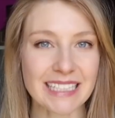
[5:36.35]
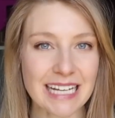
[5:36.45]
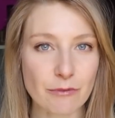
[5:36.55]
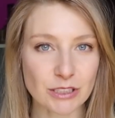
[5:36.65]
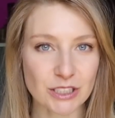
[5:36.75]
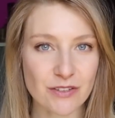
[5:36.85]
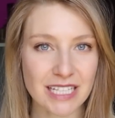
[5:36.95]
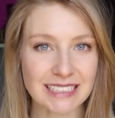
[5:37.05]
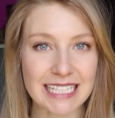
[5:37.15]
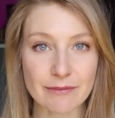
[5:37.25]
And I would do
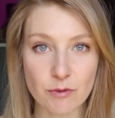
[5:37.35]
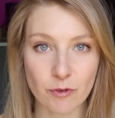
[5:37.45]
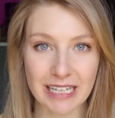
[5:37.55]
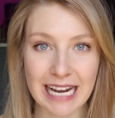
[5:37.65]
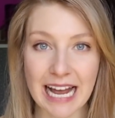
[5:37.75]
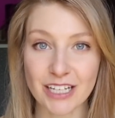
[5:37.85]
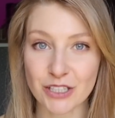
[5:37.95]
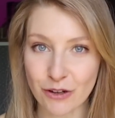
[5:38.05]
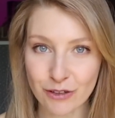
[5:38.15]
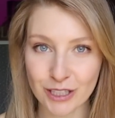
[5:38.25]
this even when I had
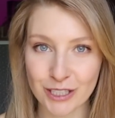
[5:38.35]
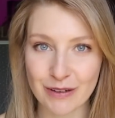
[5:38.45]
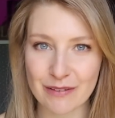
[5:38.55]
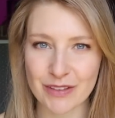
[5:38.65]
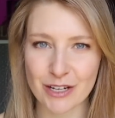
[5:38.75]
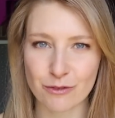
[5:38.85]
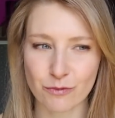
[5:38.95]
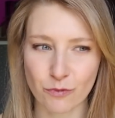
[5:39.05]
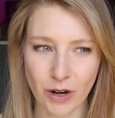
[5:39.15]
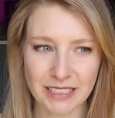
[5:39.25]
no clue if there
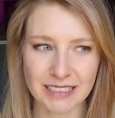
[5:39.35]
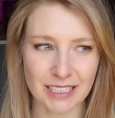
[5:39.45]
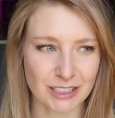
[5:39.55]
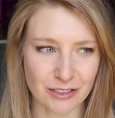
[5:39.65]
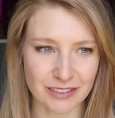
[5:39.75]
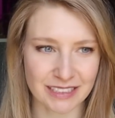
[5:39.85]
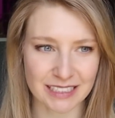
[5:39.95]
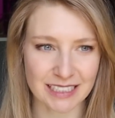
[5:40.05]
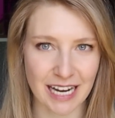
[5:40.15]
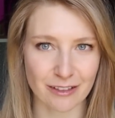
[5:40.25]
was a student
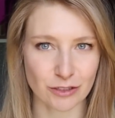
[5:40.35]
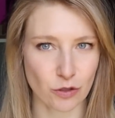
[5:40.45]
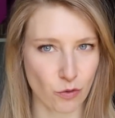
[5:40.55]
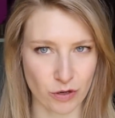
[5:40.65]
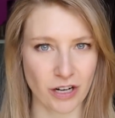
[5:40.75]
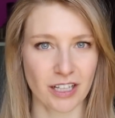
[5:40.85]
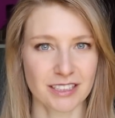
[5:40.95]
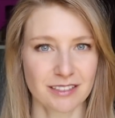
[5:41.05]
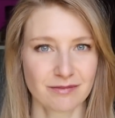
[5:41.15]
discount or not.